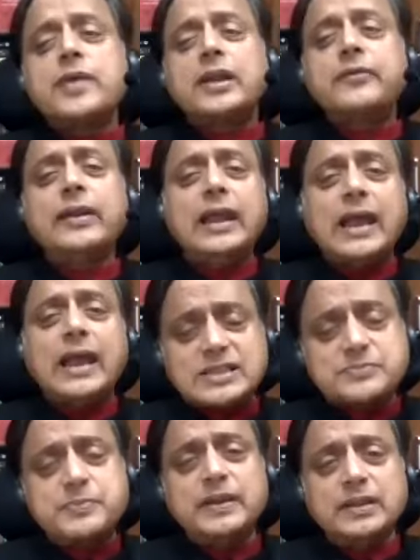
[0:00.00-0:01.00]
that really
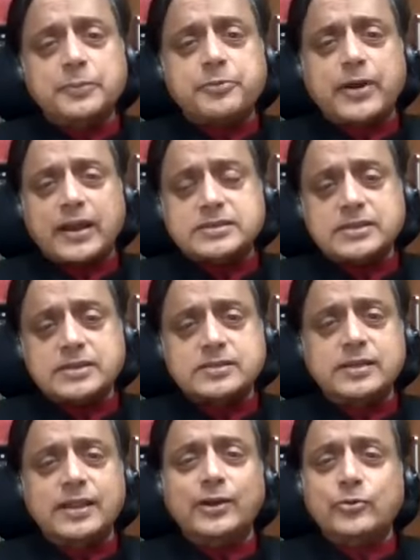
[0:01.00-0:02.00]
has been the
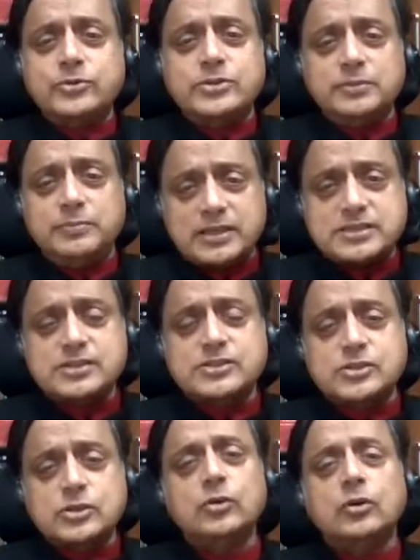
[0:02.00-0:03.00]
practice. Nehruji, bless
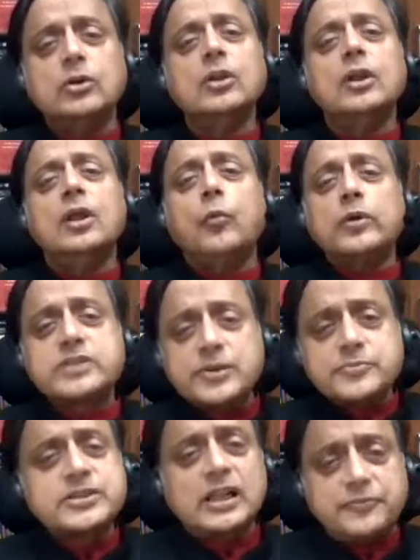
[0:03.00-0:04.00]
his soul, was
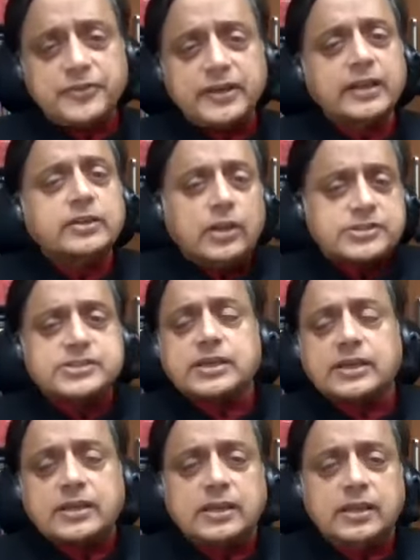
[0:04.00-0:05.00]
himself an
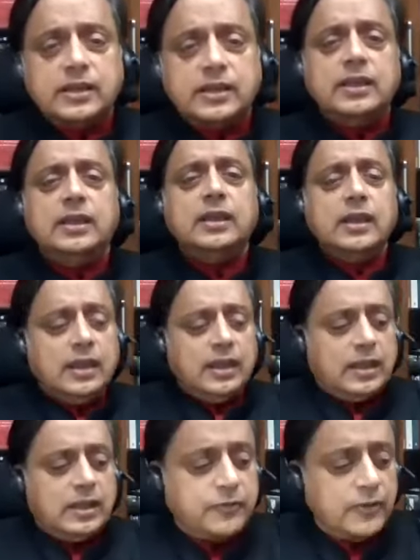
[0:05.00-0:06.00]
agnostic.
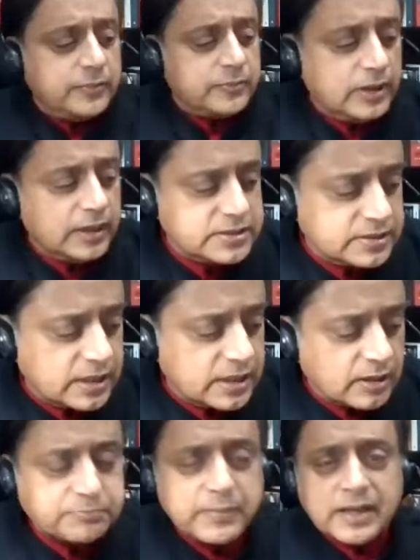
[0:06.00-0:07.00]
For him, religion
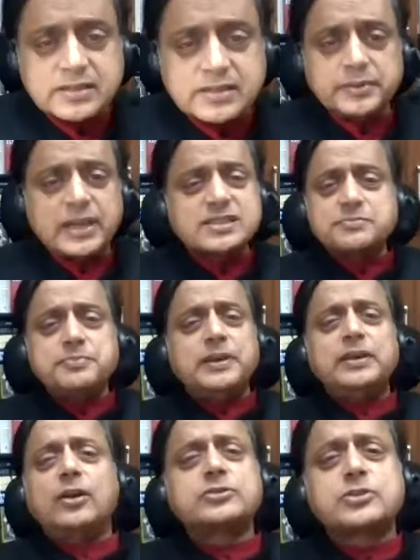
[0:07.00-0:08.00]
did not matter, but that's
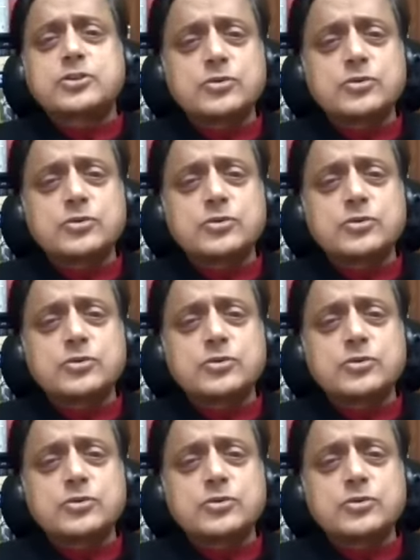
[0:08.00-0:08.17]
simply not